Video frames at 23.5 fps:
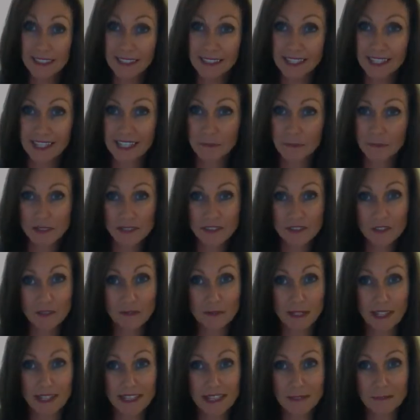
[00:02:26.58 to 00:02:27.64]
lean
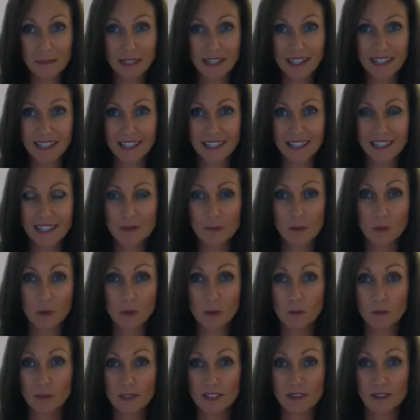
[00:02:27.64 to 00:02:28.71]
muscle mass, making
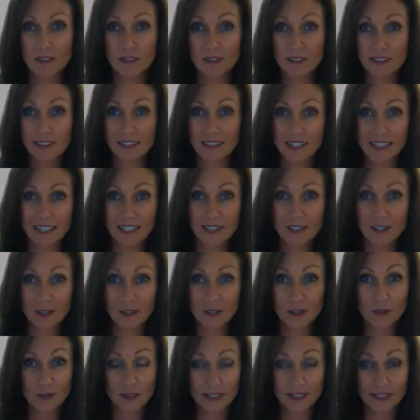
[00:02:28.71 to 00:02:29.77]
small muscles
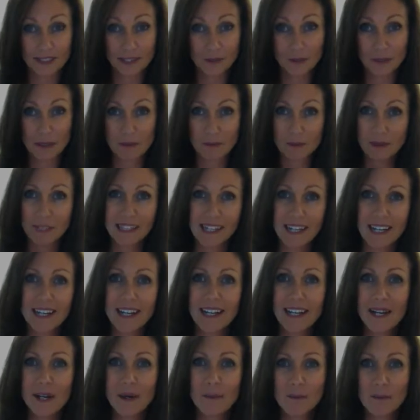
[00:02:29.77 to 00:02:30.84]
into a little bit bigger
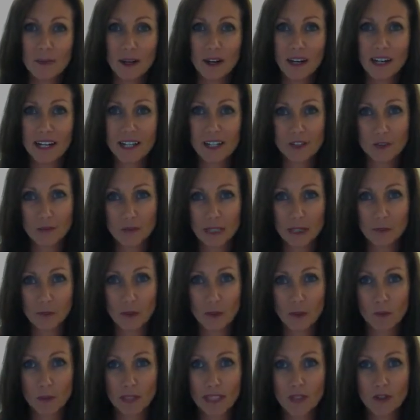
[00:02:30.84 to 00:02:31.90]
by doing
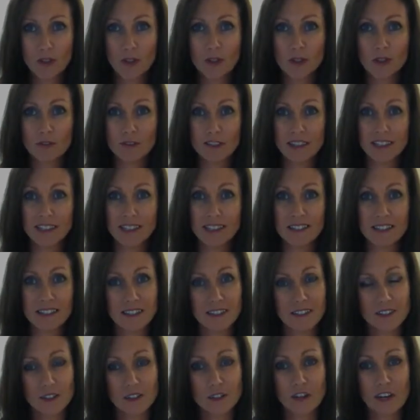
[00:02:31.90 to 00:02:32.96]
what we call
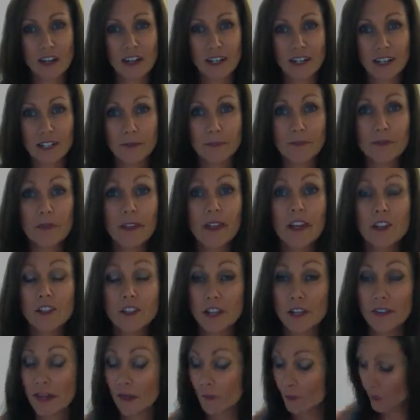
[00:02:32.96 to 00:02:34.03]
resistance training.
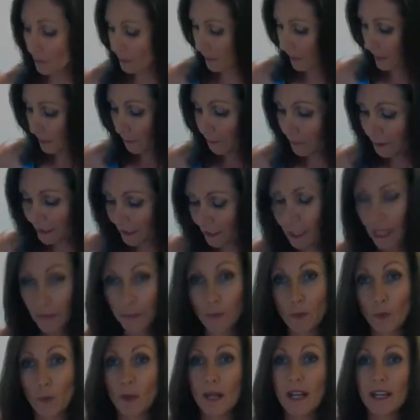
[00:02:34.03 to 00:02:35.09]
So that would be picking up
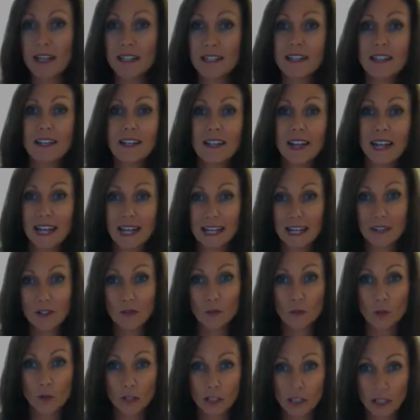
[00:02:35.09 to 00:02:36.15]
a weight and
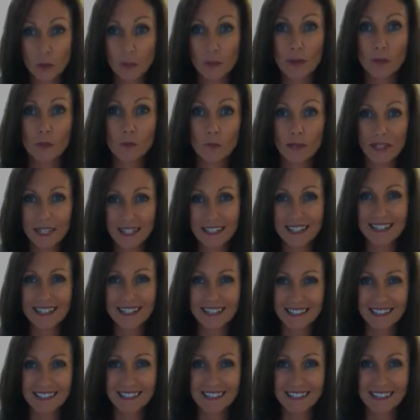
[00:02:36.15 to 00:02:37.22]
working with the weight
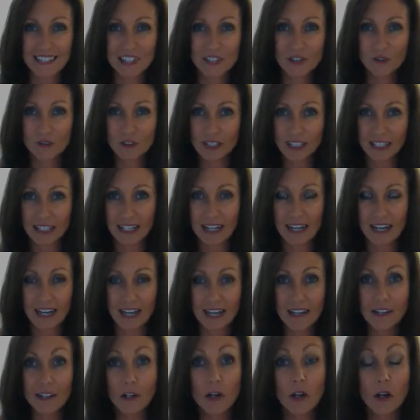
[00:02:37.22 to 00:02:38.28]
until it gets really
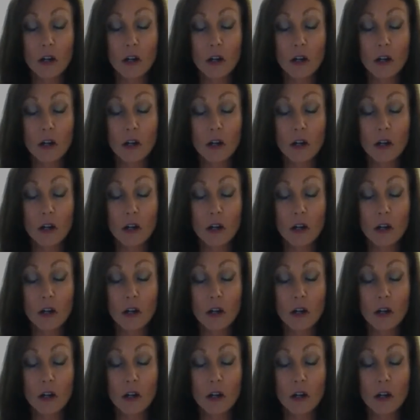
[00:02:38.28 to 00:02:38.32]
hard,